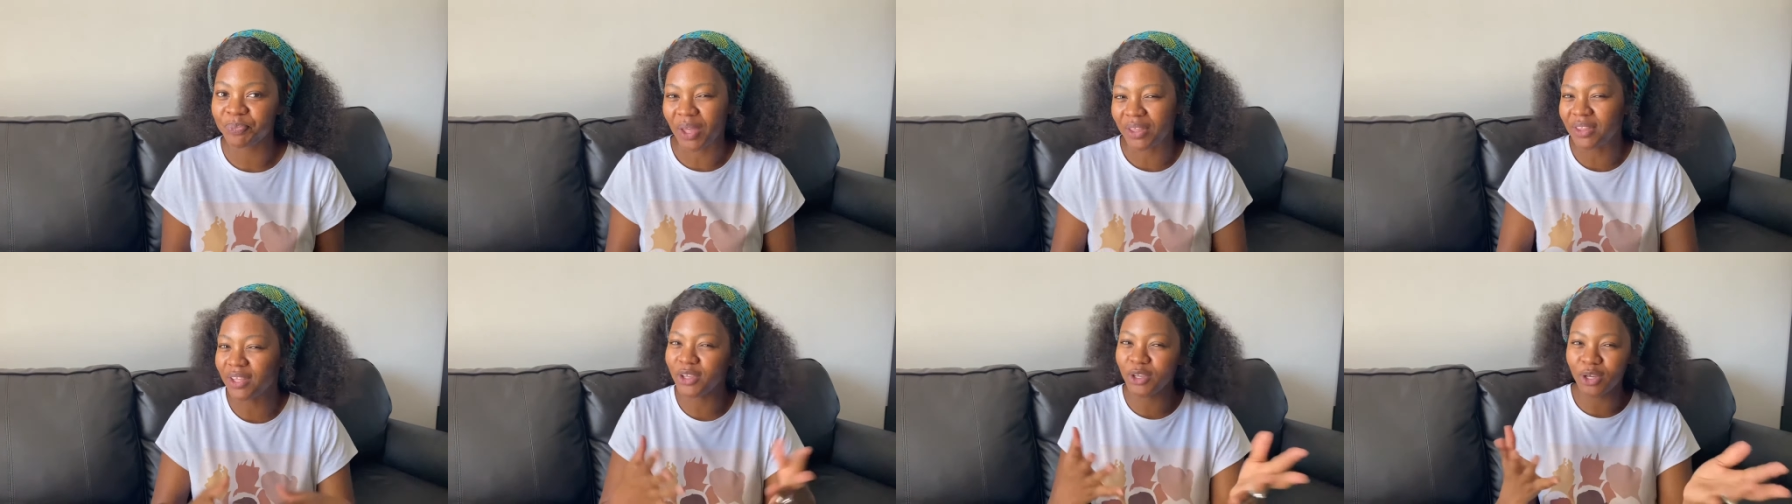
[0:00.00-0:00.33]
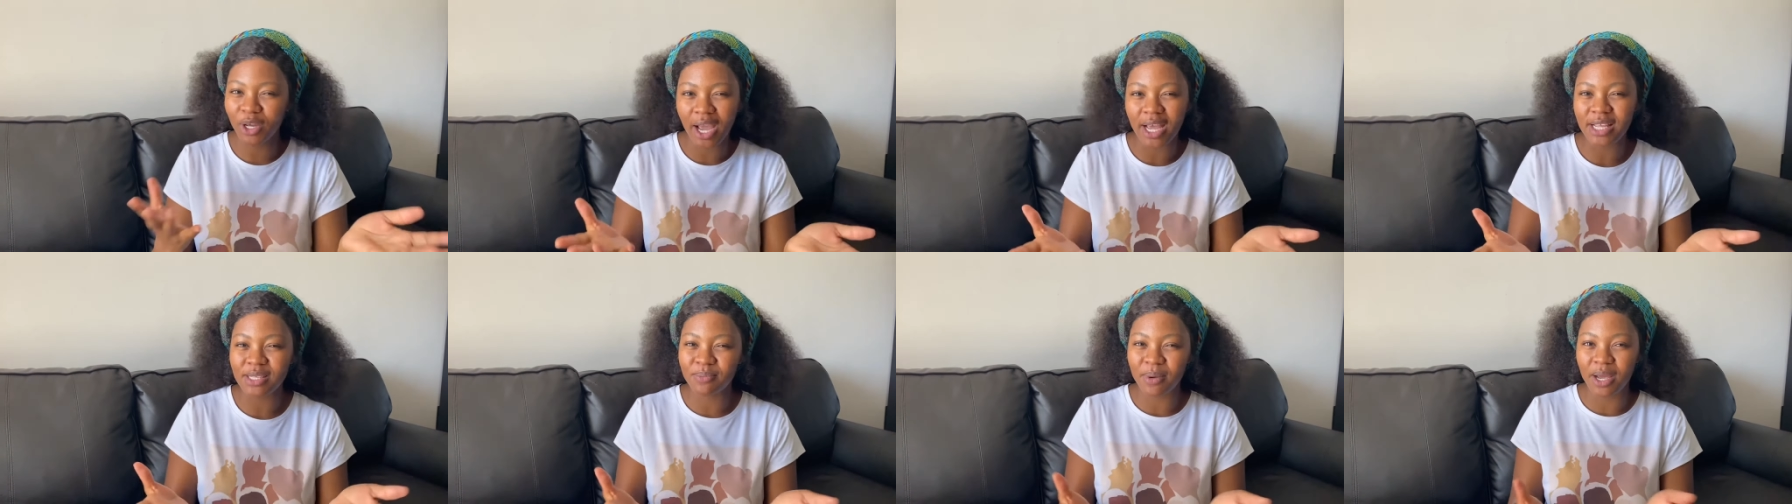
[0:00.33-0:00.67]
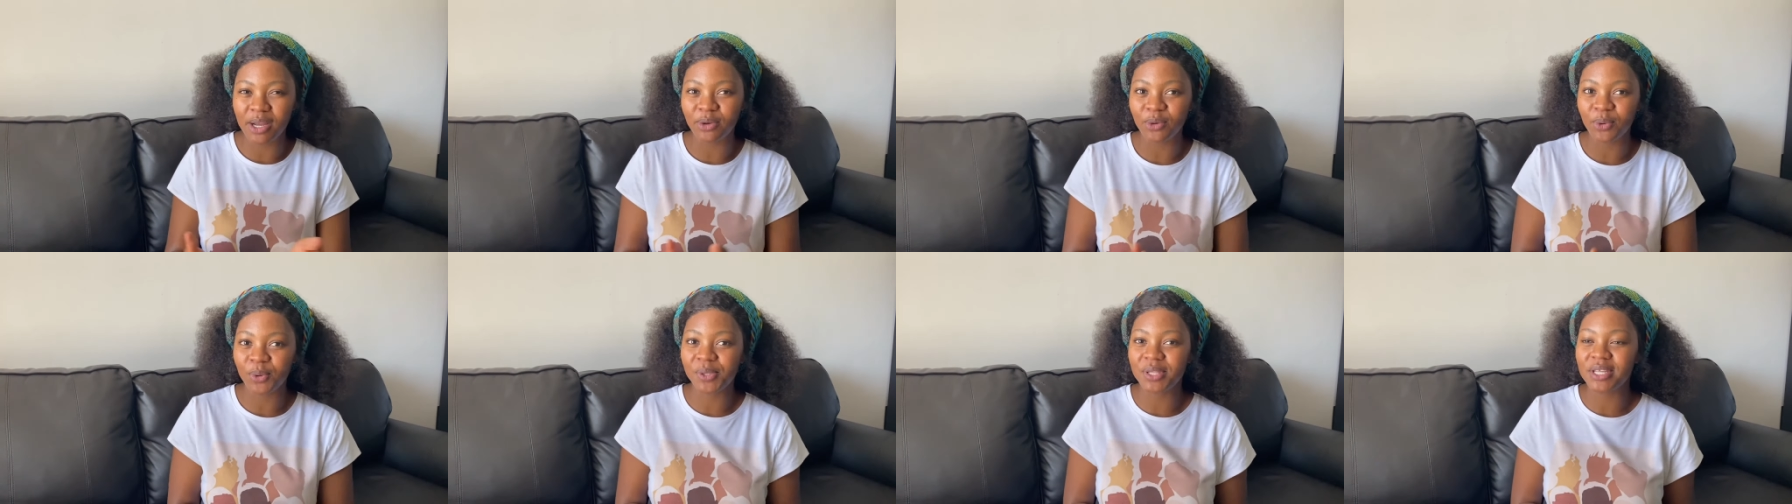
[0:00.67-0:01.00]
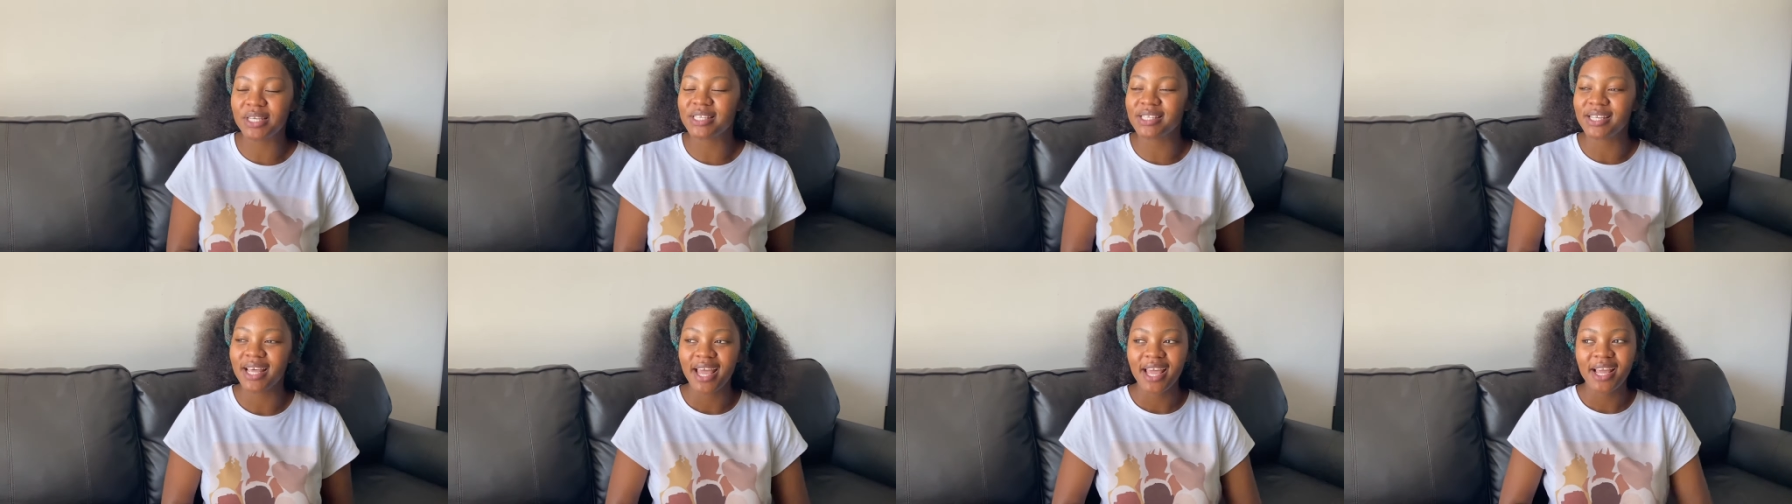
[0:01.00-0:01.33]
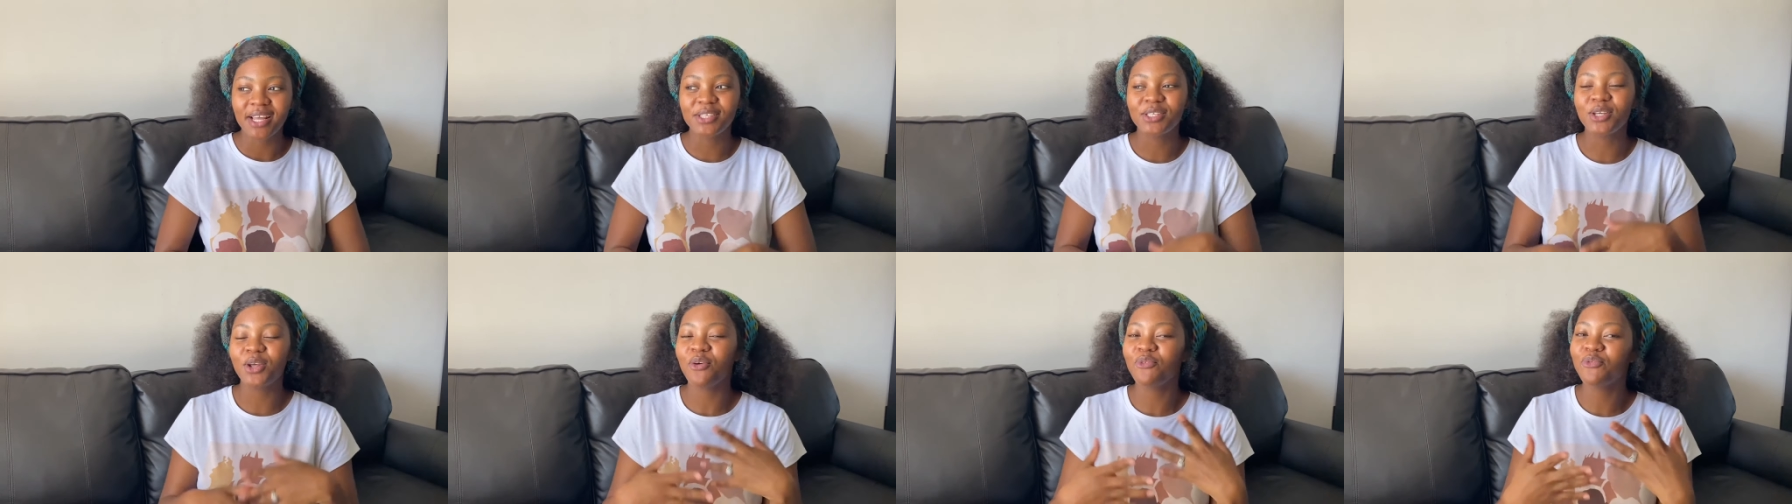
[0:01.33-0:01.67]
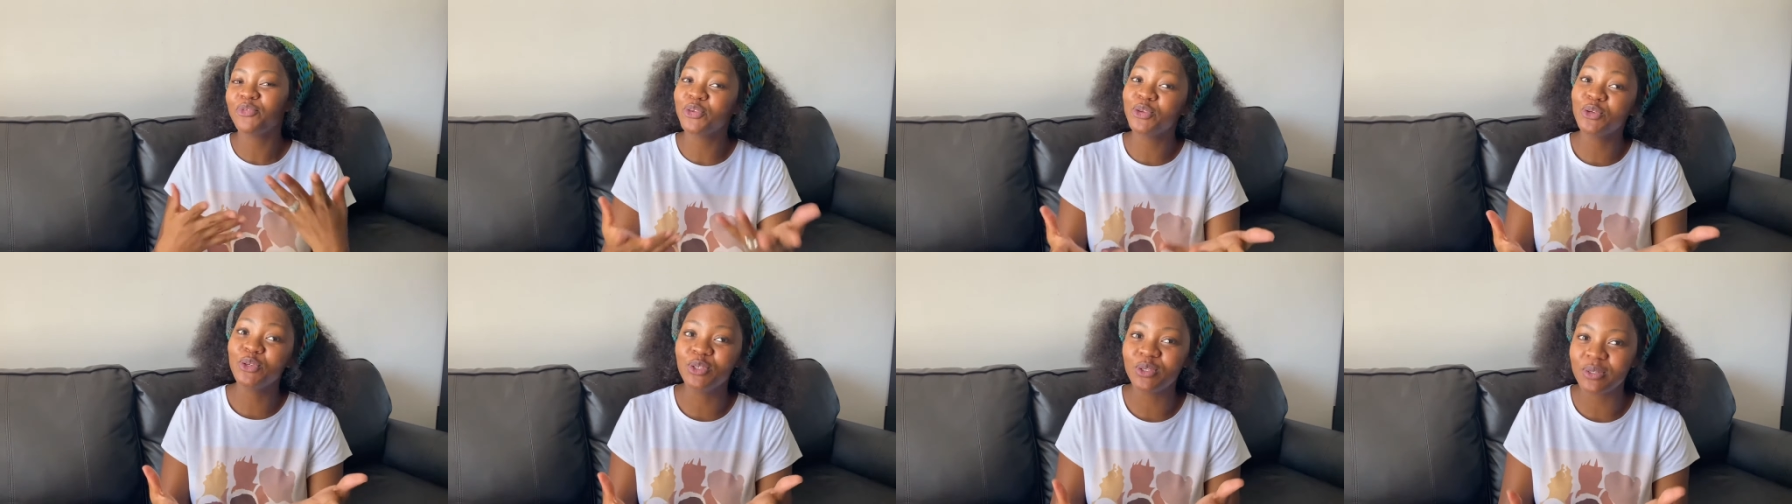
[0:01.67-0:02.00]
I think you guys might know this, instead of
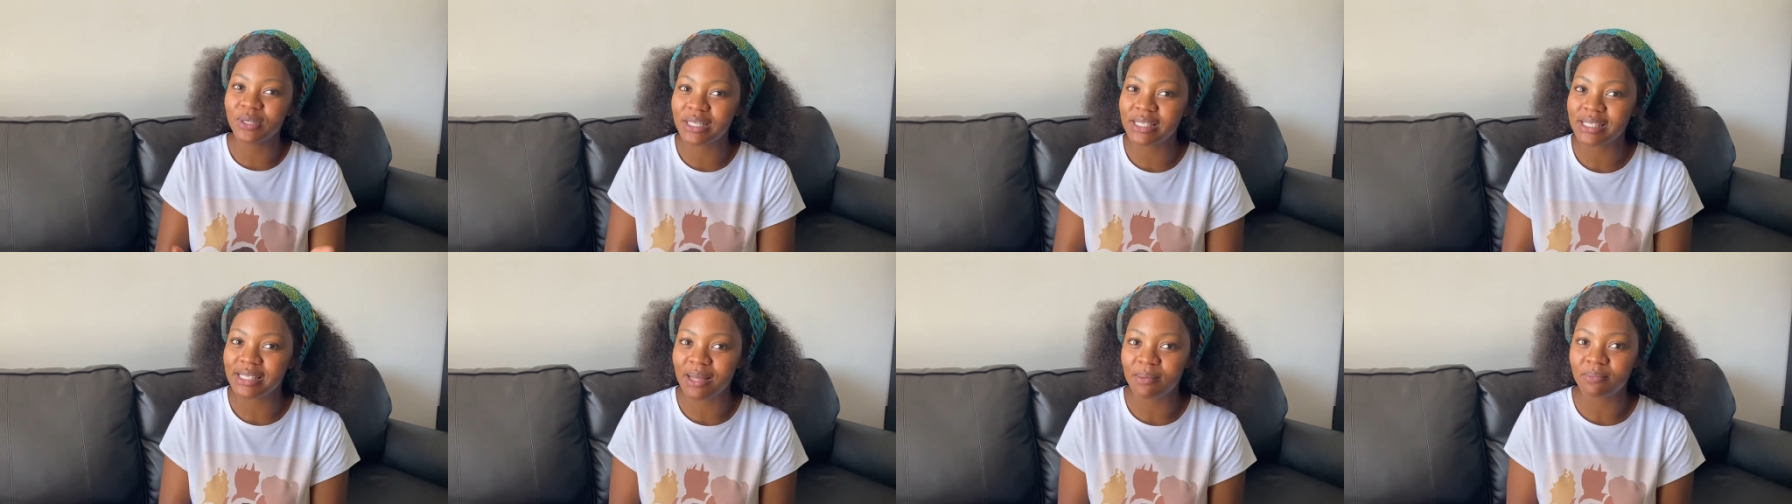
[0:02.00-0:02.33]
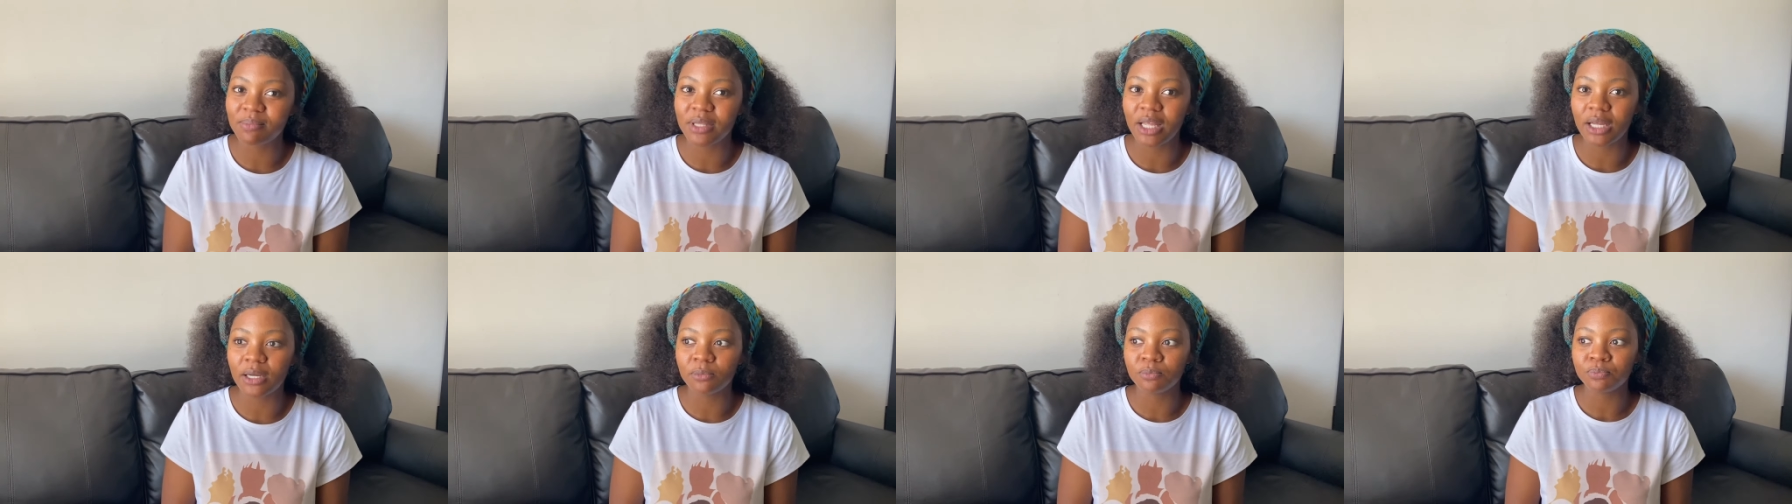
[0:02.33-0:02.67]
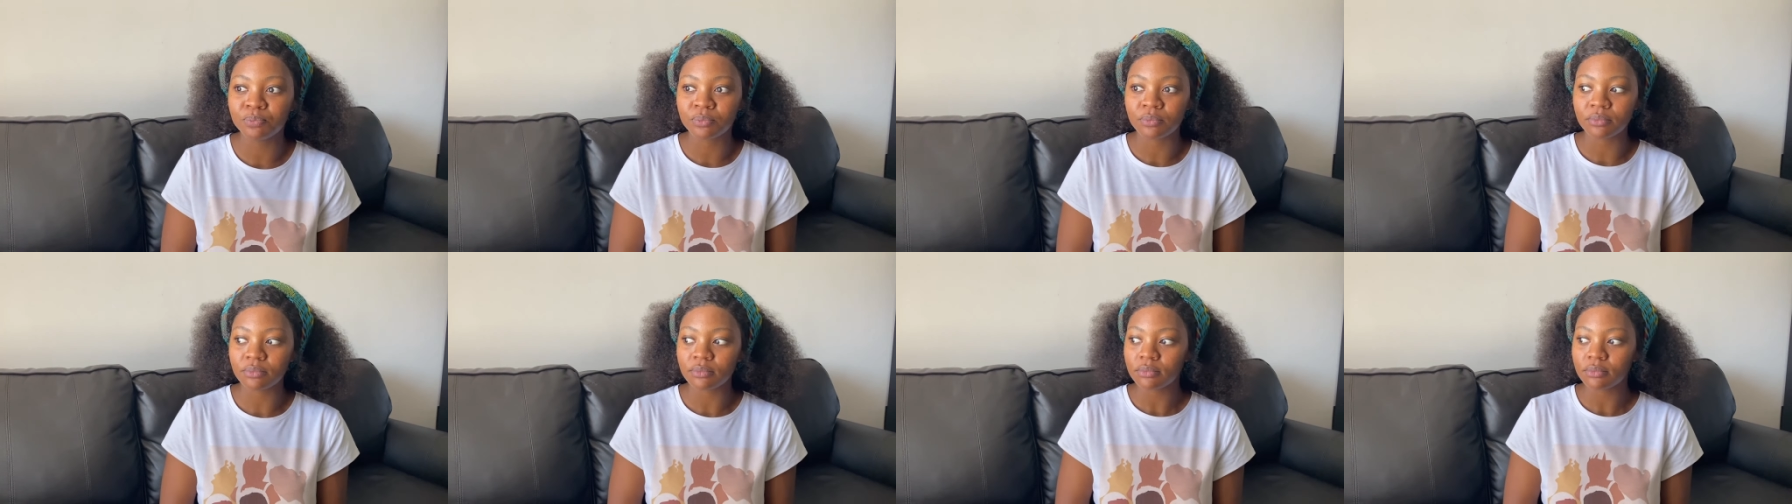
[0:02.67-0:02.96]
you doing something,